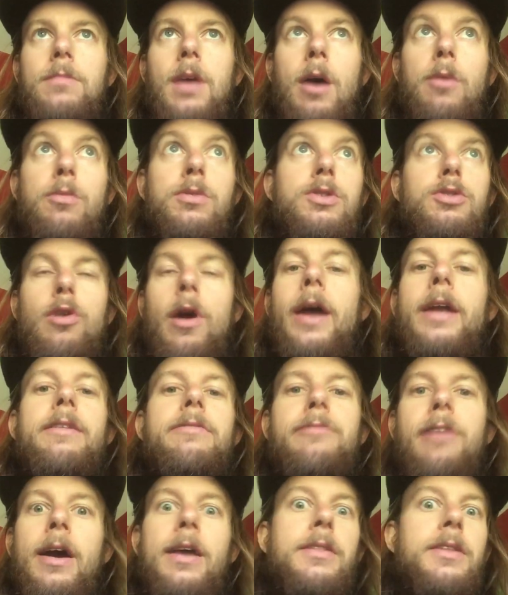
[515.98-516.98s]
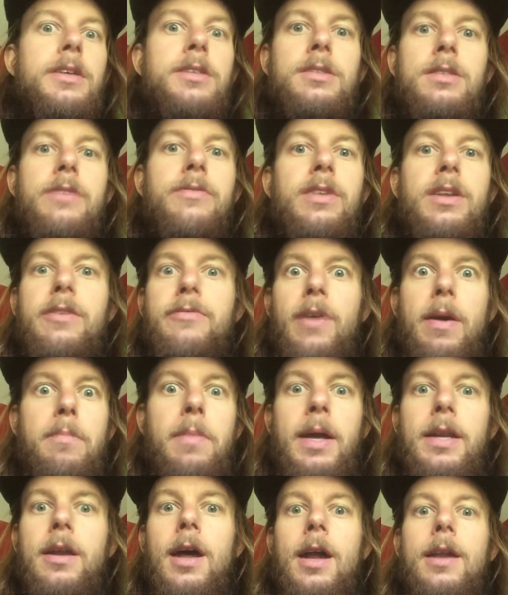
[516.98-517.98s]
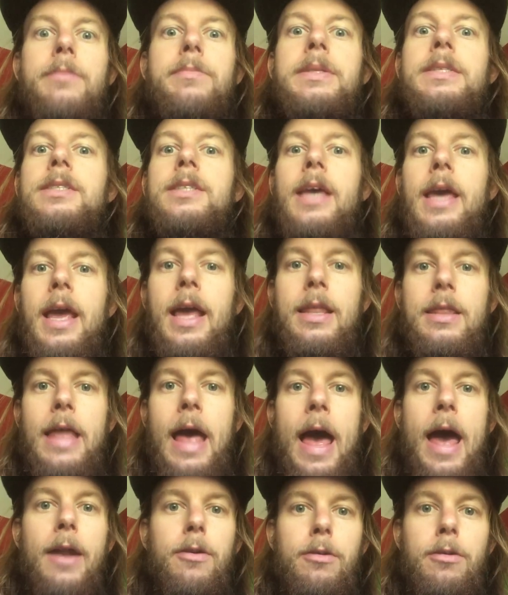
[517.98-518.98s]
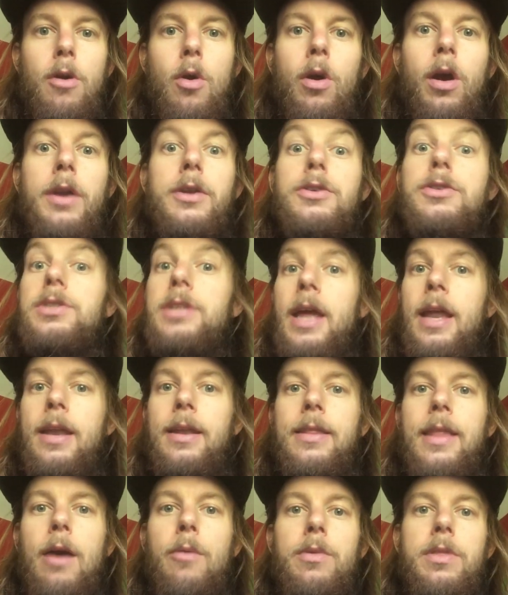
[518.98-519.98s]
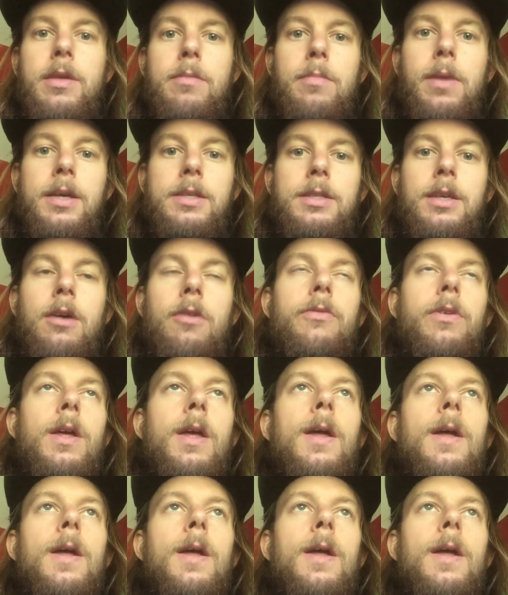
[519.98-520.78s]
I was trying to find this, even if I might not have been saying that or understanding that within myself.